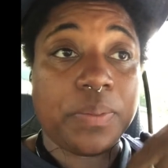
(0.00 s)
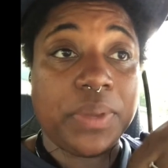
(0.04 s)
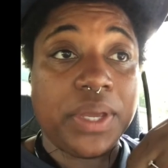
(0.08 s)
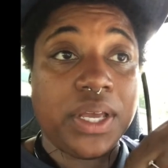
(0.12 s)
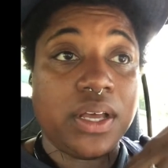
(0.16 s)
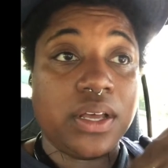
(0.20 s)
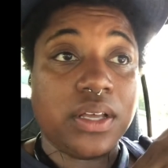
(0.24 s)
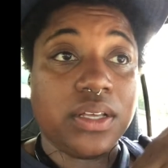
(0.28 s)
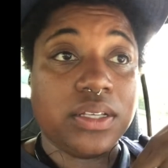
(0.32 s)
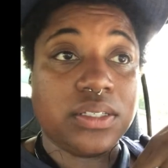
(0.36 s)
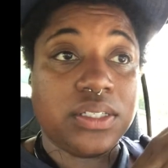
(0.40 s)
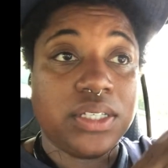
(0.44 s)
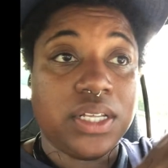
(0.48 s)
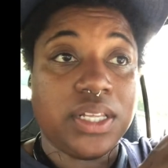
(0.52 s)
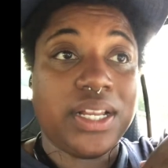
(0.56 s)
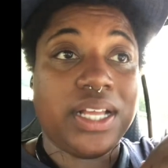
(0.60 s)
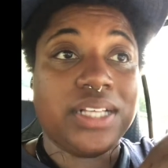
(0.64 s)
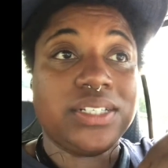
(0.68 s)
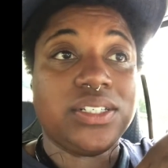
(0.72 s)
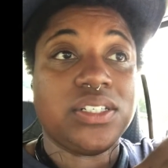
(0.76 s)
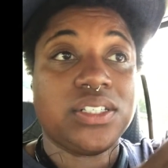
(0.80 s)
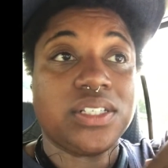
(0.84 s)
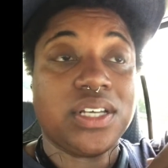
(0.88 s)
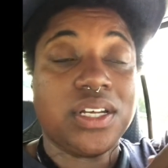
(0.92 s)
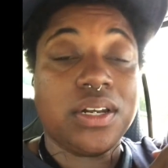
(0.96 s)
because then
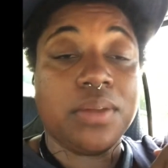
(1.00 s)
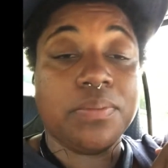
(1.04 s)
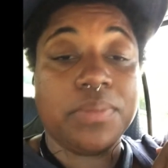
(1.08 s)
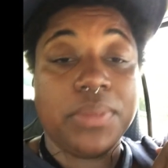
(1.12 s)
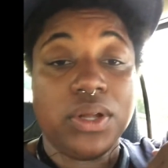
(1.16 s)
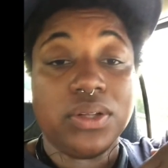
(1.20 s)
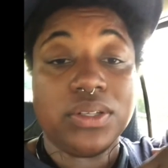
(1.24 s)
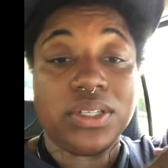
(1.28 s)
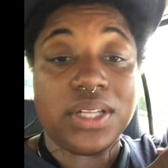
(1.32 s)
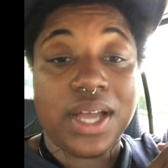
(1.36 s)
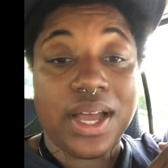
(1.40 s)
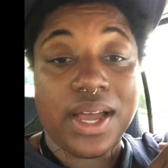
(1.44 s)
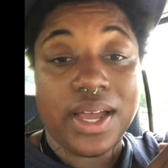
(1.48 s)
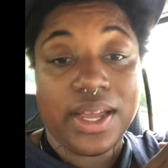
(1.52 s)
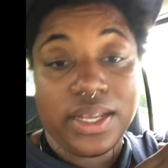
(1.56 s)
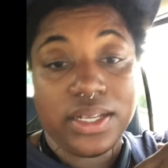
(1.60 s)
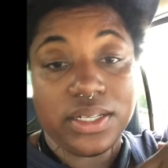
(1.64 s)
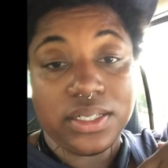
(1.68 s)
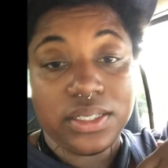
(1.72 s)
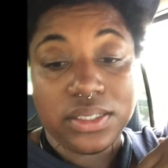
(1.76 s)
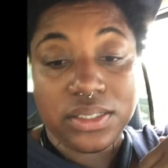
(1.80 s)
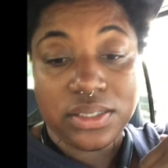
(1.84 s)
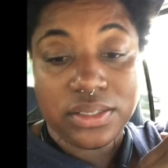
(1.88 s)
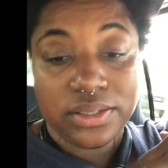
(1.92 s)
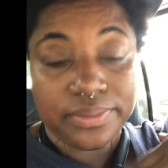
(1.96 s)
that's just gonna melt the ice.
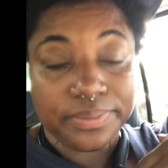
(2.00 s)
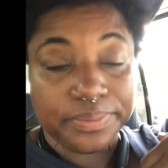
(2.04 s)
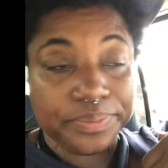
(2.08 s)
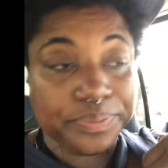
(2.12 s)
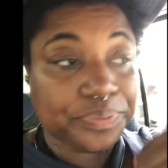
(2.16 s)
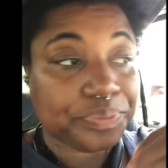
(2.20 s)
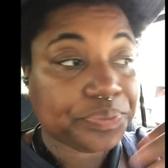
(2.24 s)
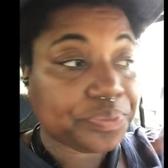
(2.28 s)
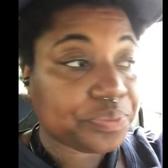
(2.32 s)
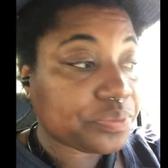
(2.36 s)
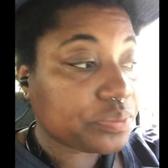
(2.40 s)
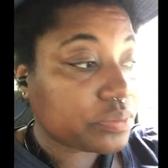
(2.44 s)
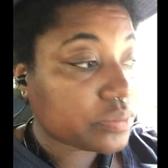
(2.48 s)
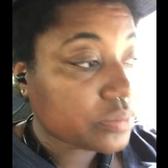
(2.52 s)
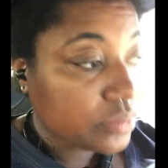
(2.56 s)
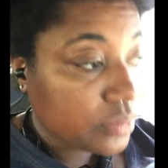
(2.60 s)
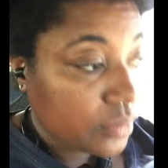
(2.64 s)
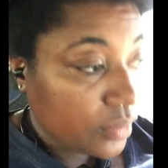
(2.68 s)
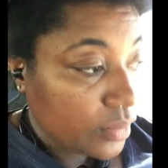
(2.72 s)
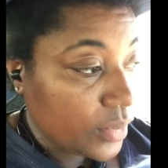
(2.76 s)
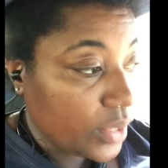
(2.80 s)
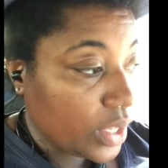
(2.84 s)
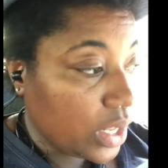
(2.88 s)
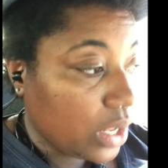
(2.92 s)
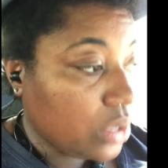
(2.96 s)

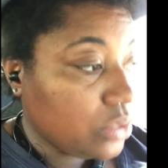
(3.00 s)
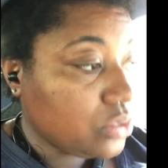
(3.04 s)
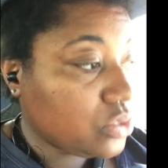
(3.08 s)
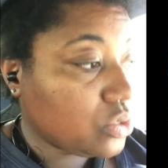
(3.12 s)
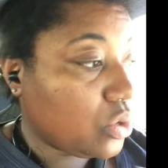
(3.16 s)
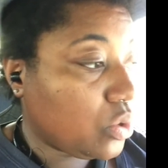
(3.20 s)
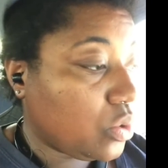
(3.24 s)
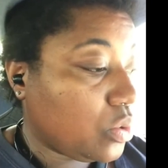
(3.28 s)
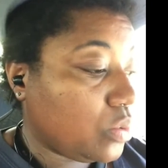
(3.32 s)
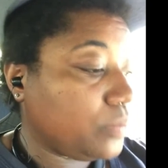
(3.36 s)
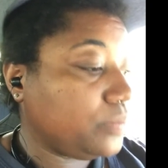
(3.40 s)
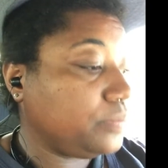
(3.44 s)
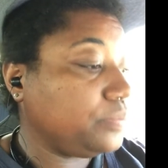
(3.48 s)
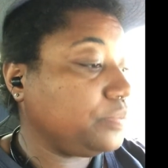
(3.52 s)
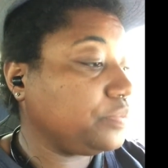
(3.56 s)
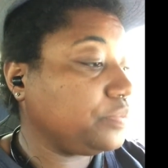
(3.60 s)
So